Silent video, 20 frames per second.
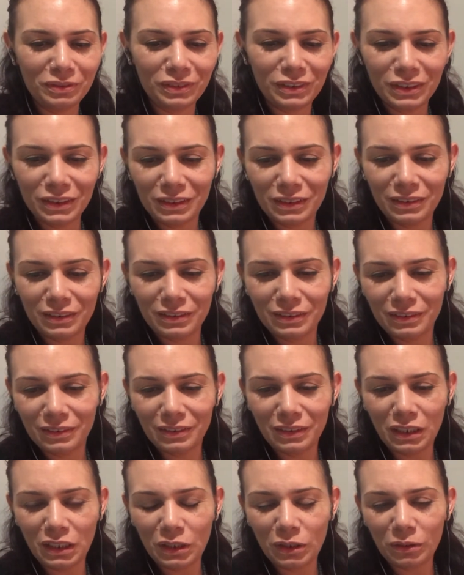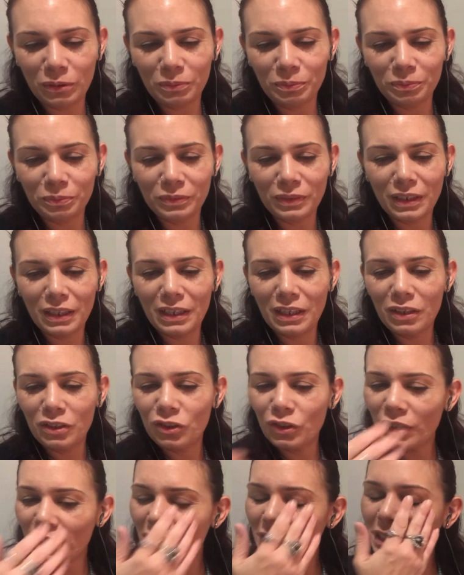just,
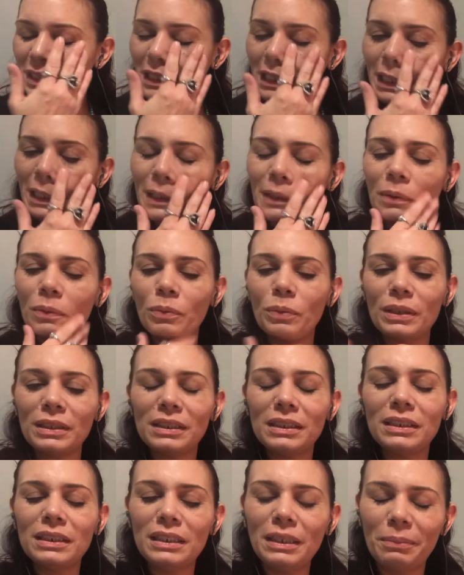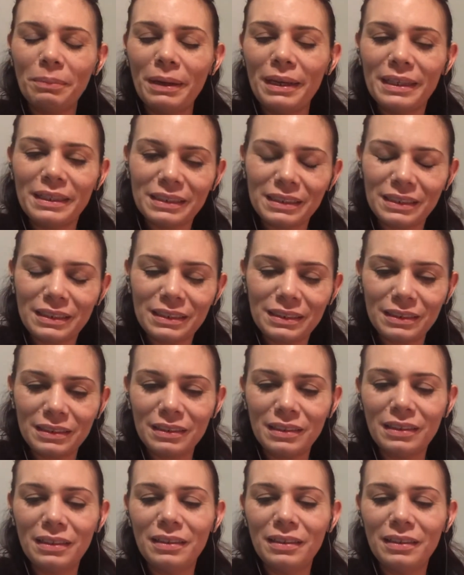trying to see what's the best